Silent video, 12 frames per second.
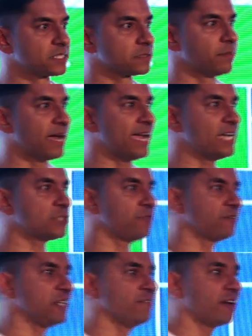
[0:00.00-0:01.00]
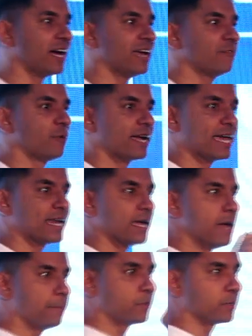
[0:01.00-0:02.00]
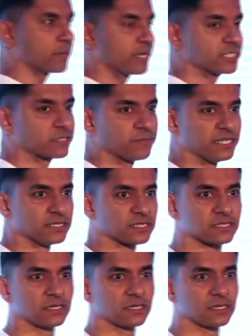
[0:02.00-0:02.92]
By age 55, we're getting hip replacements.